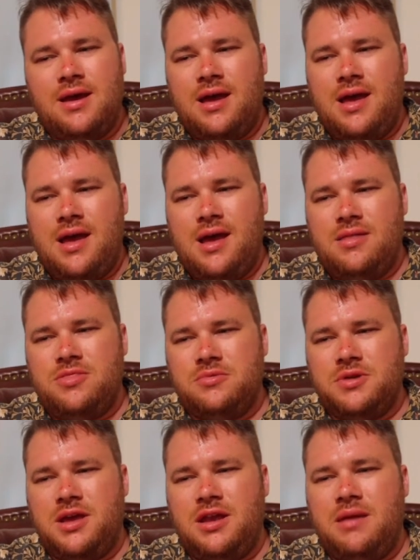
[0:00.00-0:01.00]
And
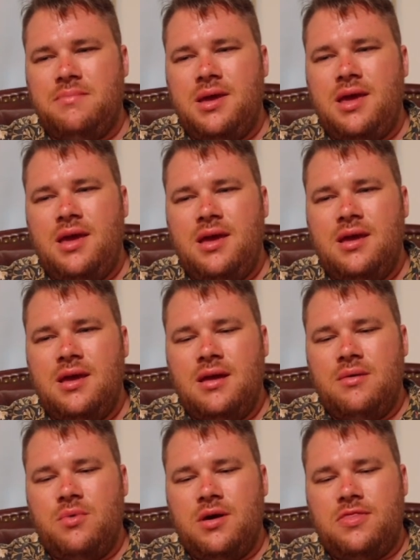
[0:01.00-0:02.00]
they're getting me
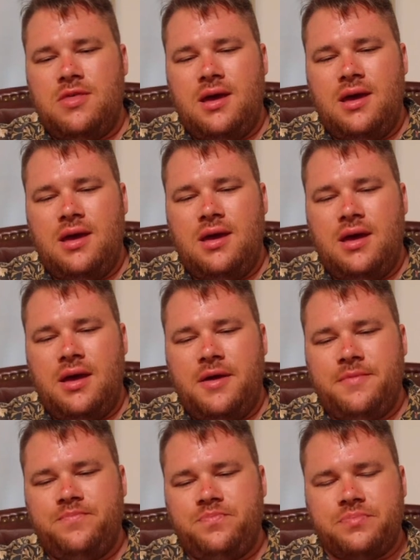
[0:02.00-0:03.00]
with
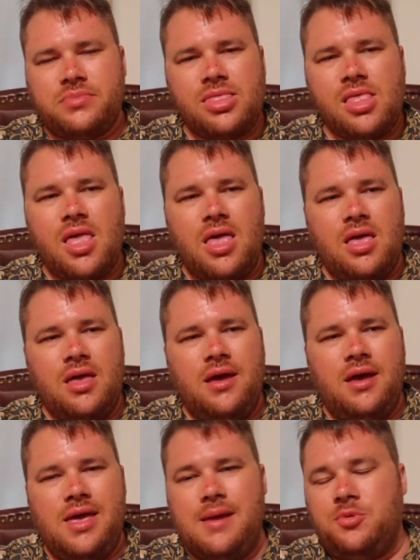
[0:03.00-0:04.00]
a
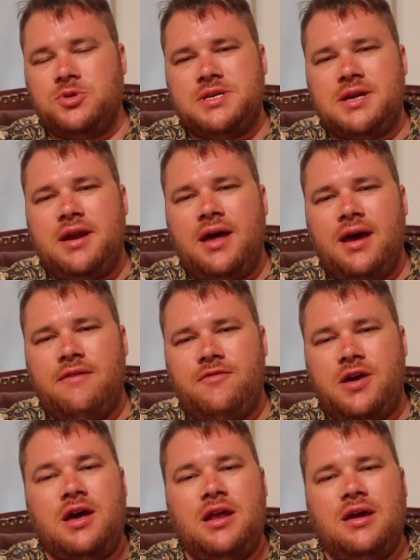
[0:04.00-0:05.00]
Emerson knife
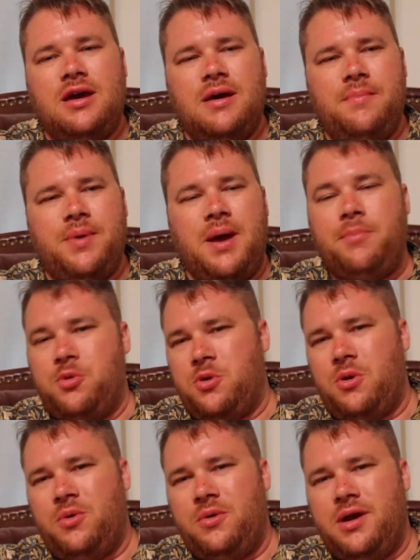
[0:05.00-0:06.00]
cutting up a
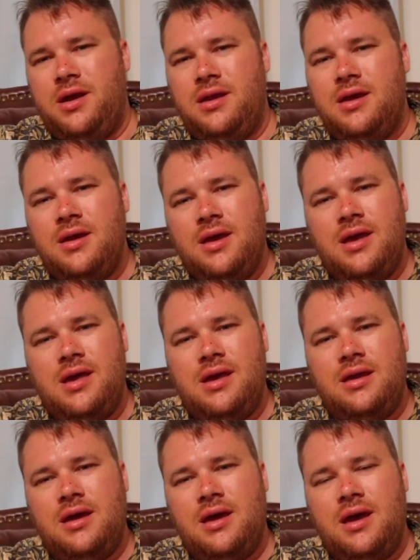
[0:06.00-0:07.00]
pork loin
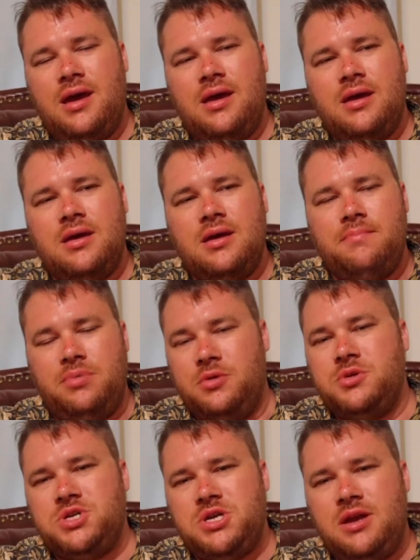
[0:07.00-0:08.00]
in a
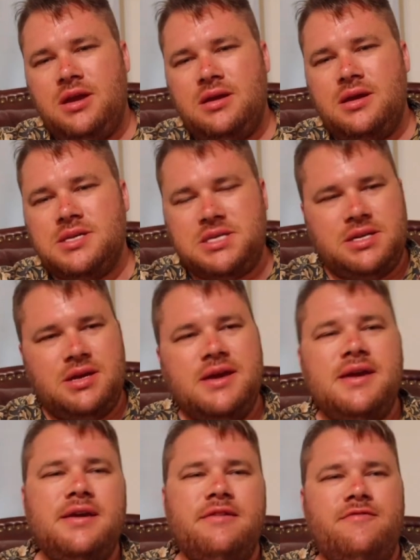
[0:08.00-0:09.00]
blue jean
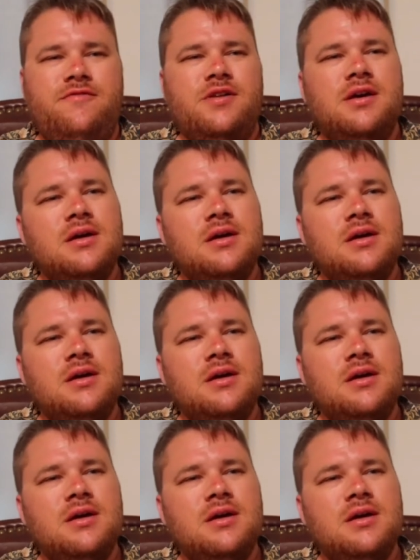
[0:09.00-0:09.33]
sleeve.